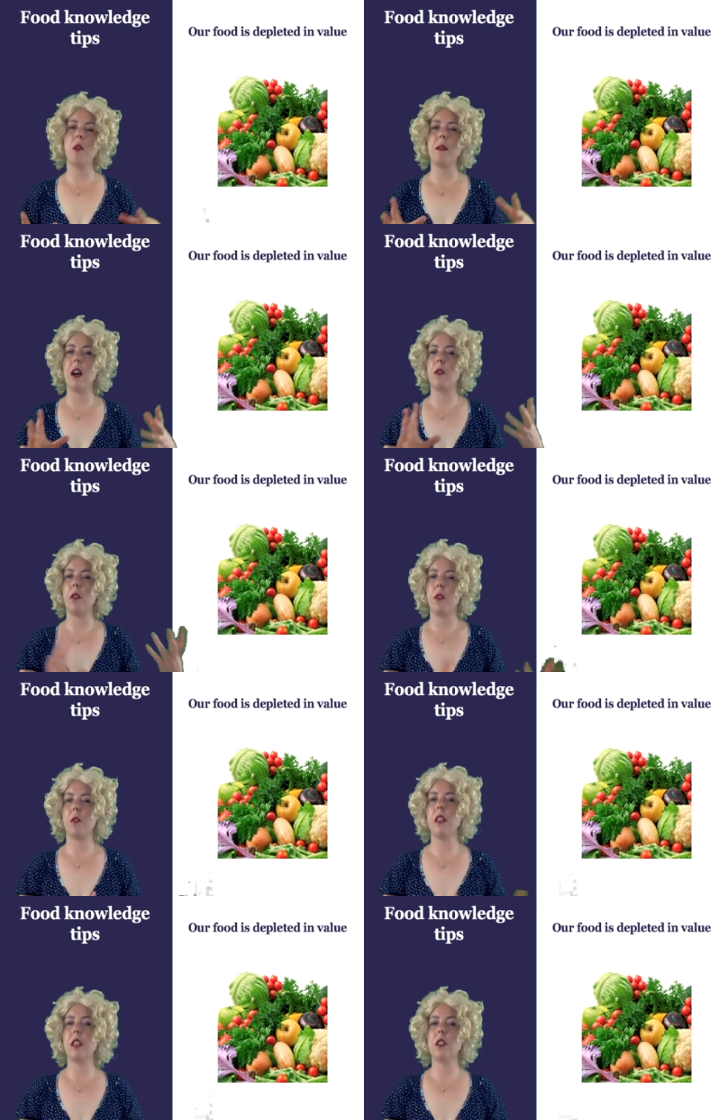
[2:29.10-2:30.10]
about
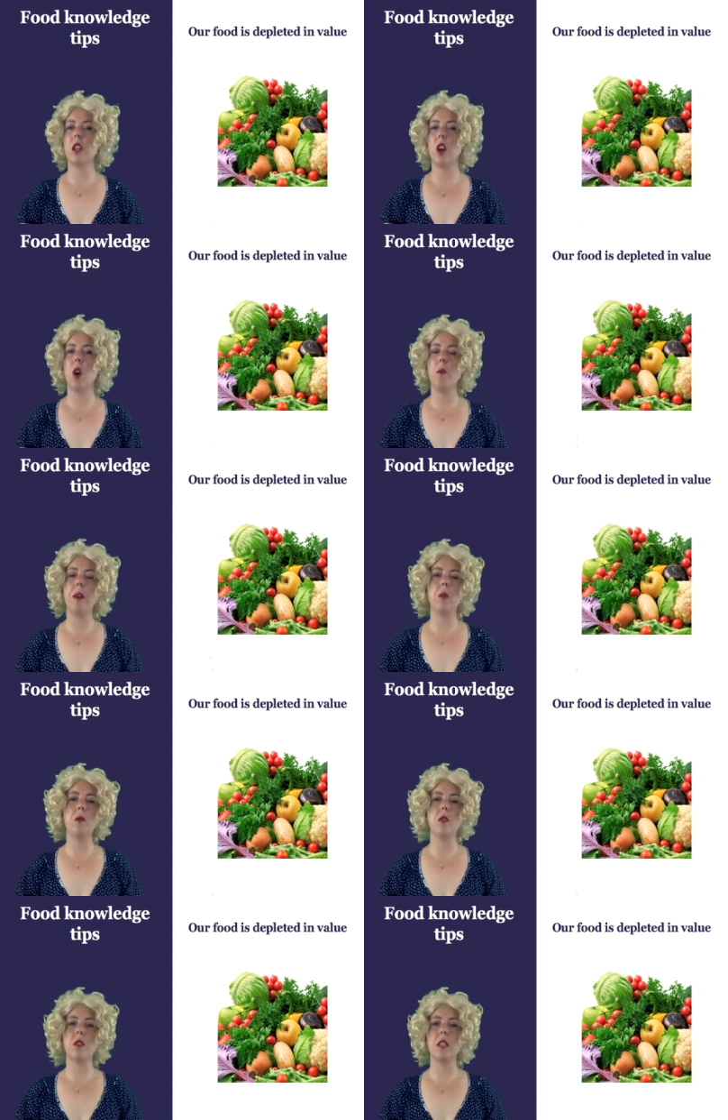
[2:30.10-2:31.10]
30 years ago, we
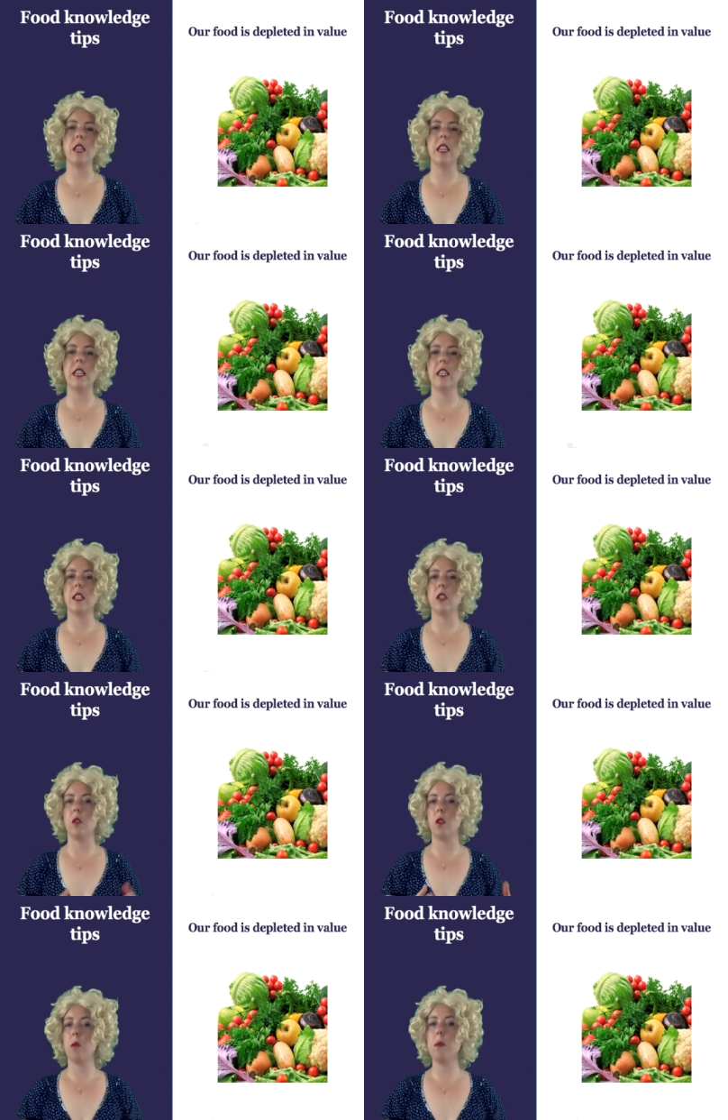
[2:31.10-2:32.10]
could just eat
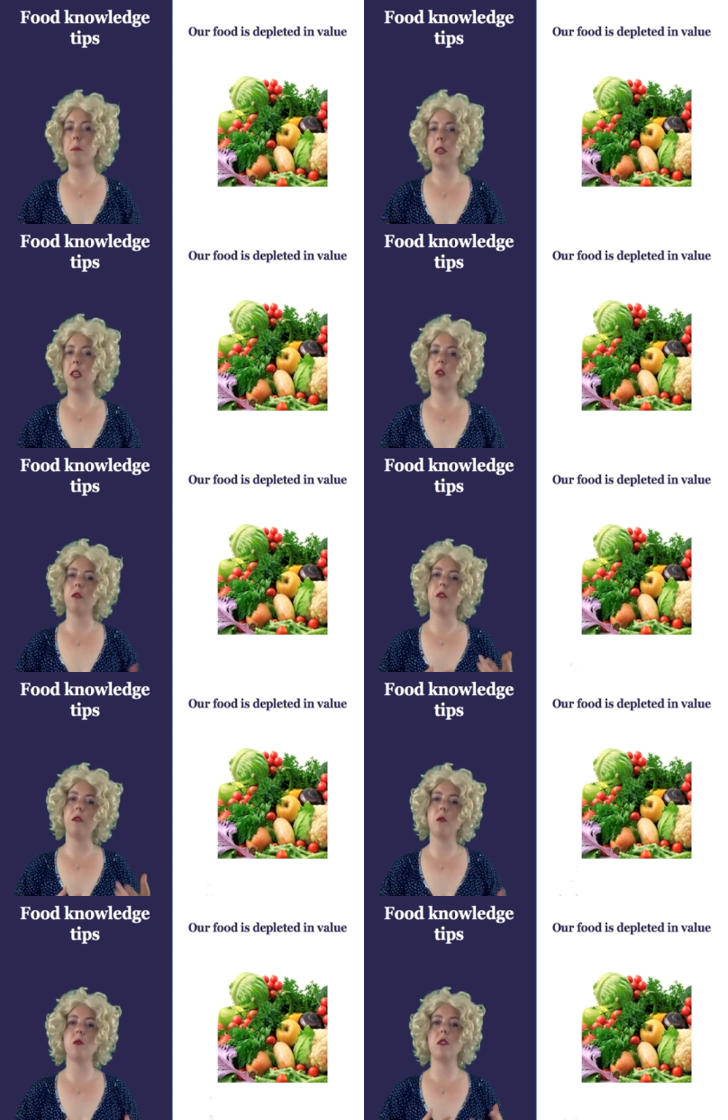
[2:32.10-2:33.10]
normal meals with
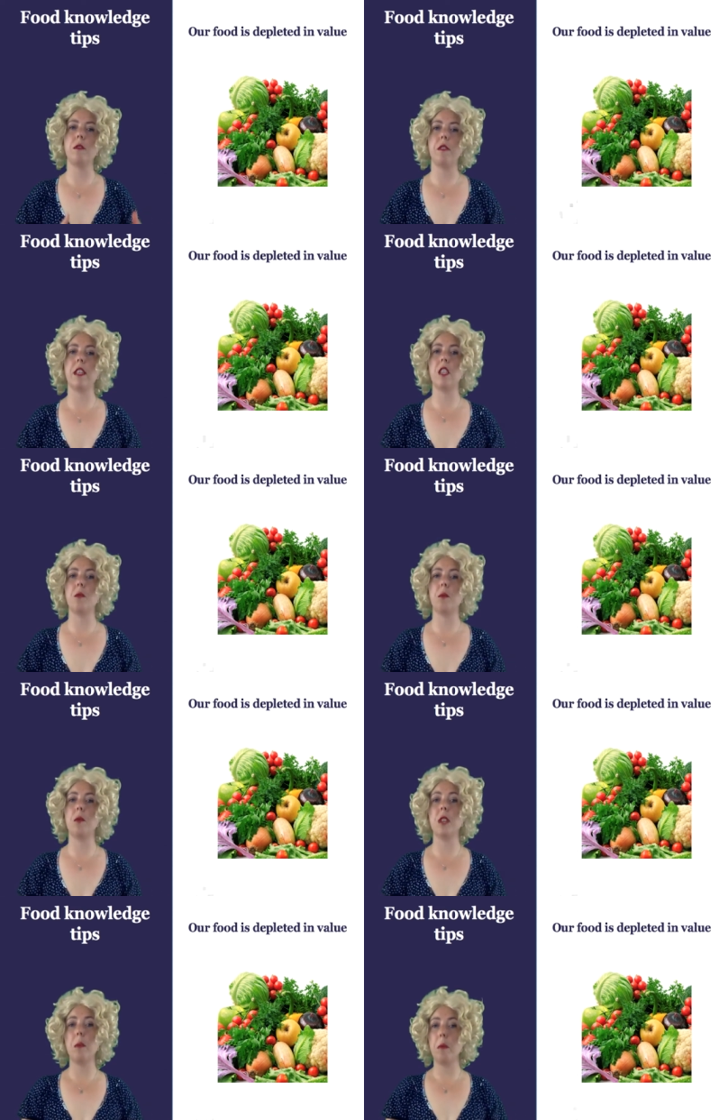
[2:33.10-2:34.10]
fruits and
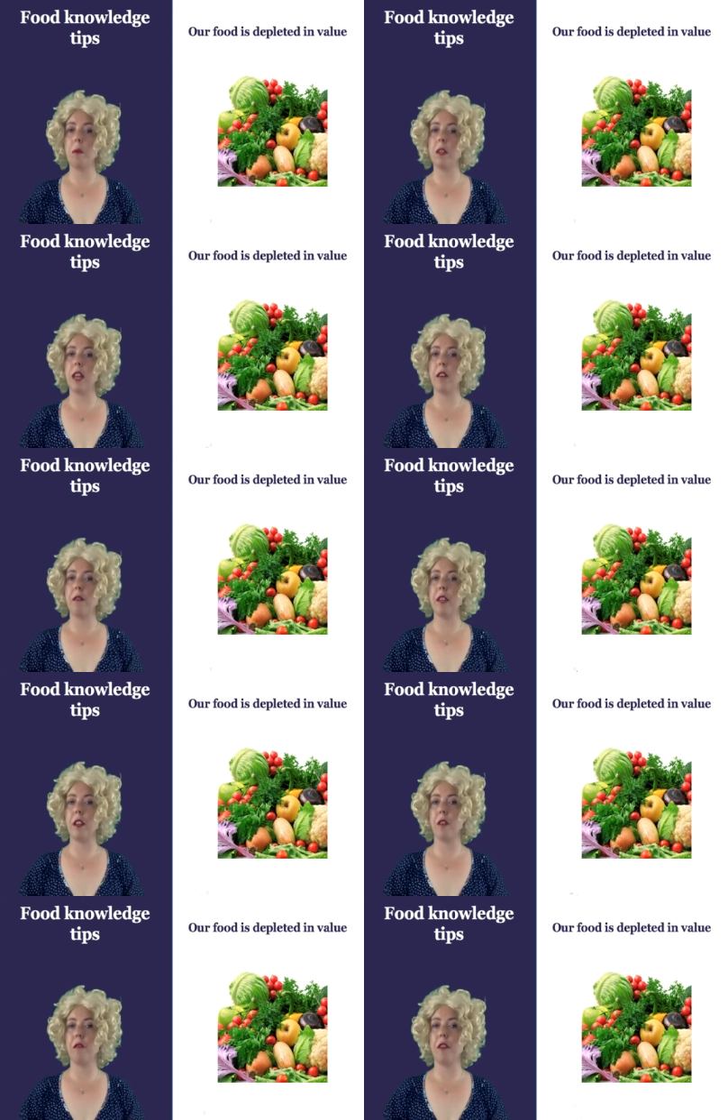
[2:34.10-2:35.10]
vegetables and we would have
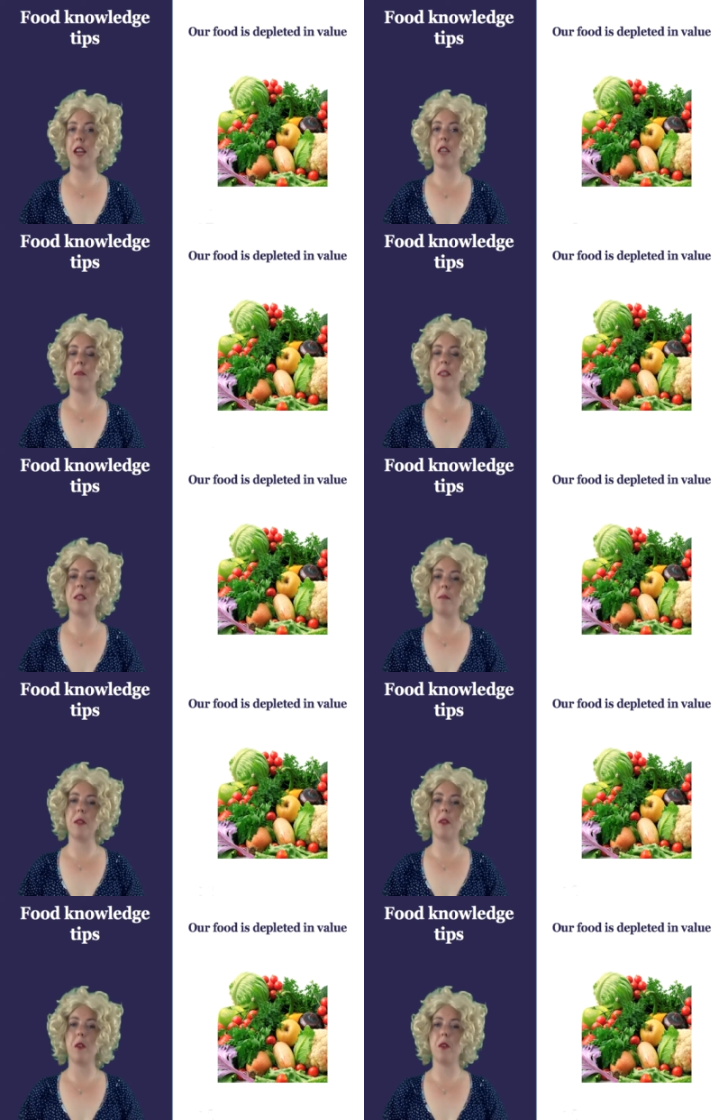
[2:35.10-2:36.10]
enough vitamins and
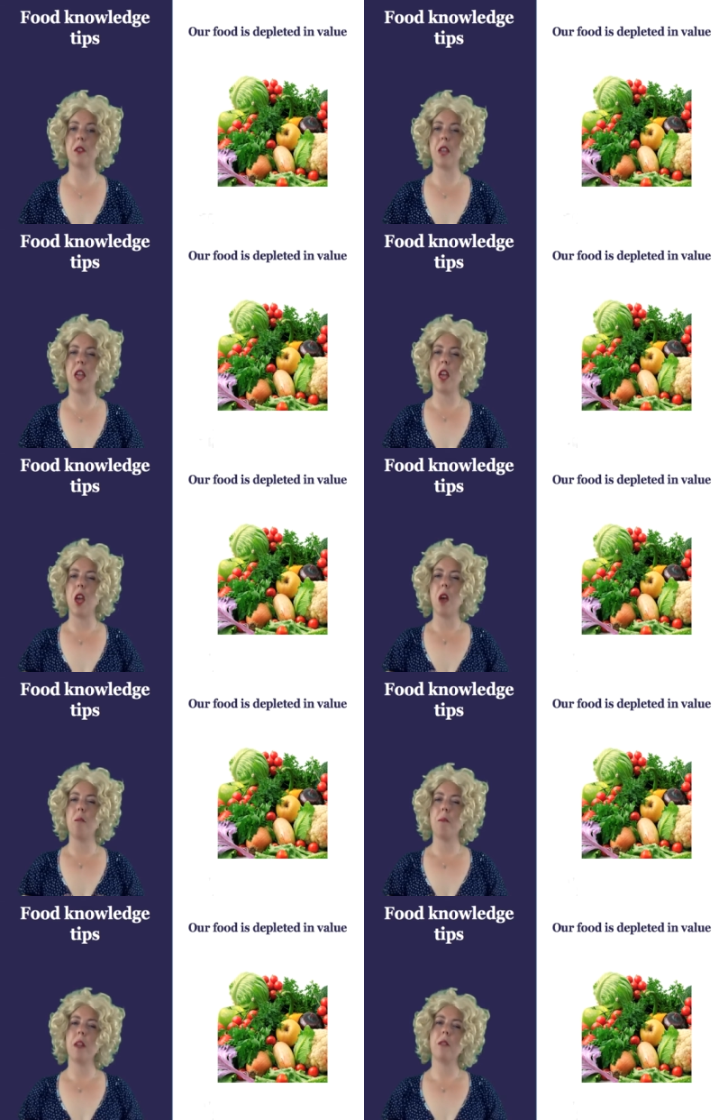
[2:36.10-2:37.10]
minerals.
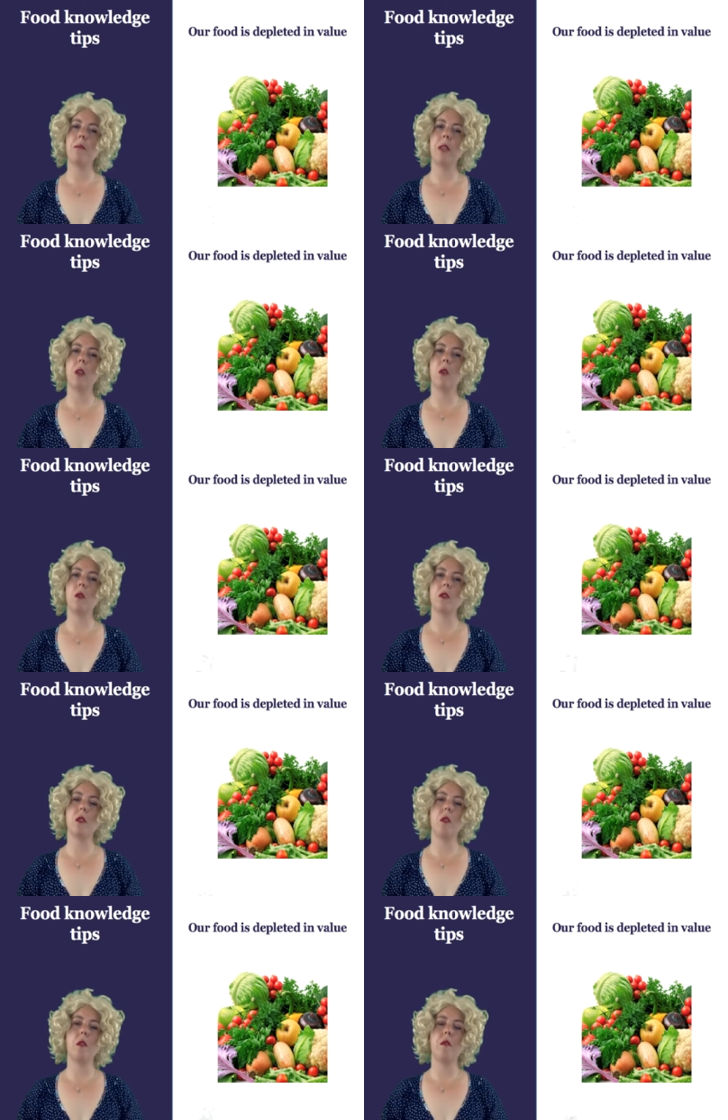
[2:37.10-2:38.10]
But
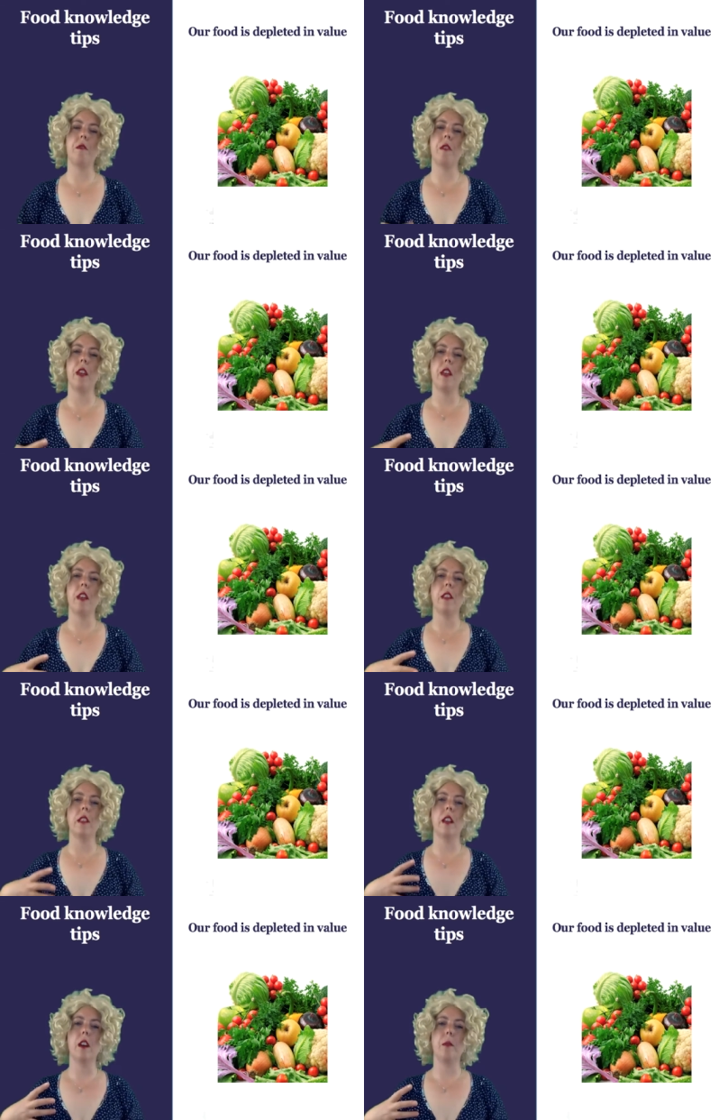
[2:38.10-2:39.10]
because of
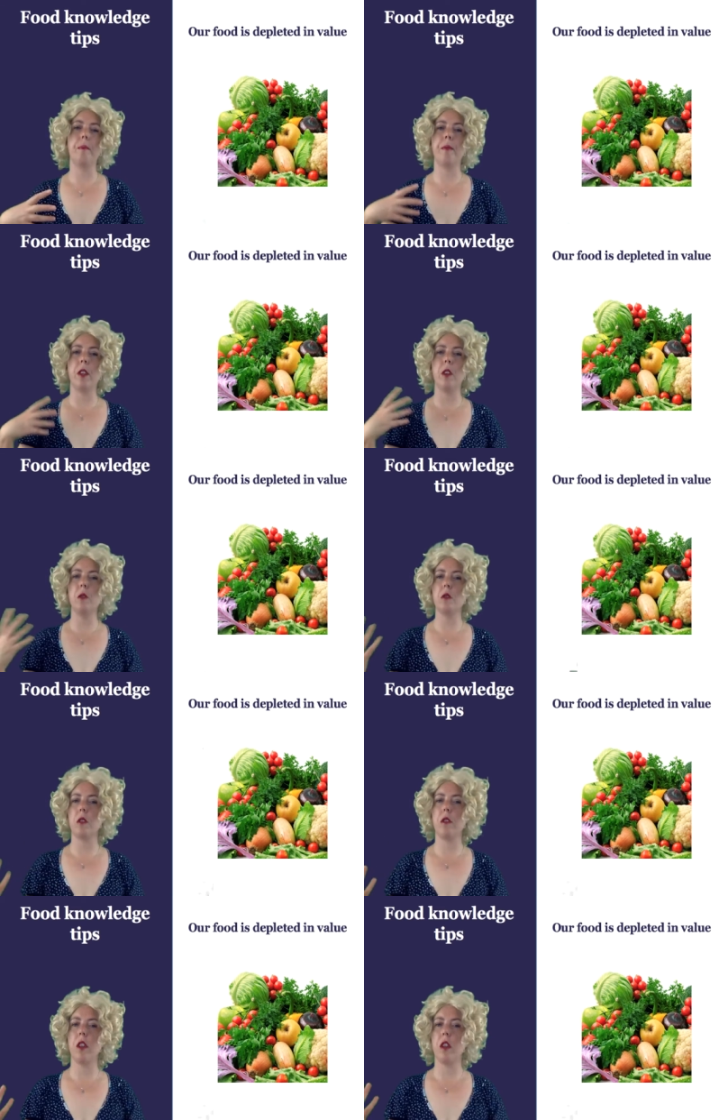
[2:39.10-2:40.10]
the use
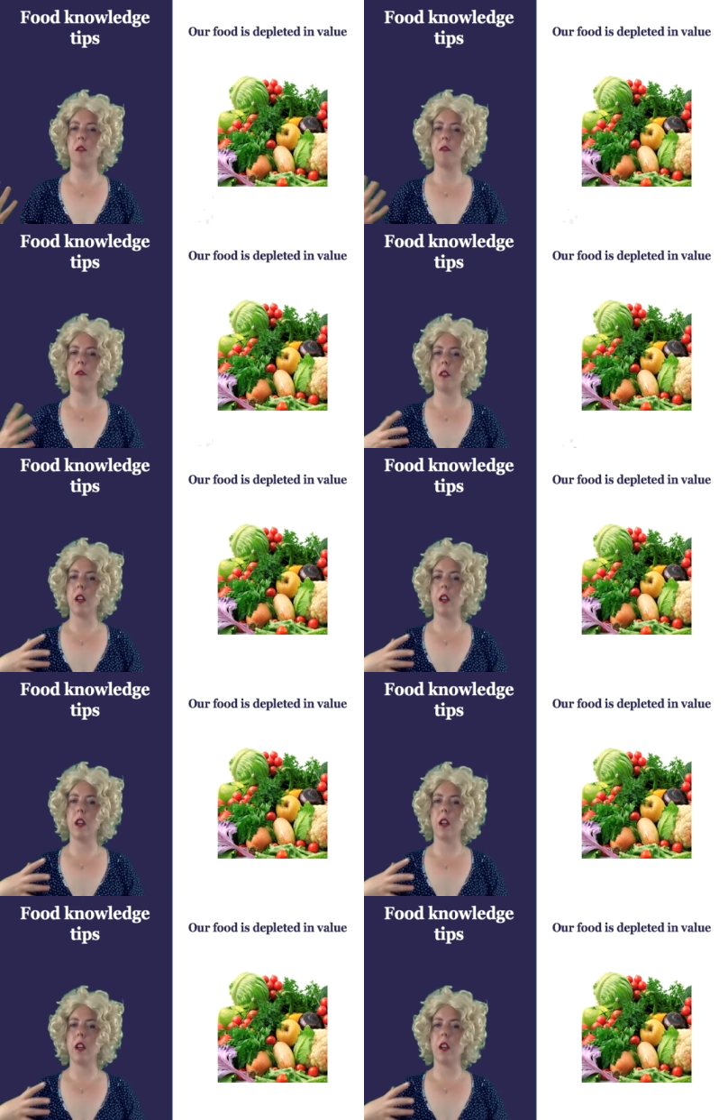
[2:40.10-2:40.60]
of a lot of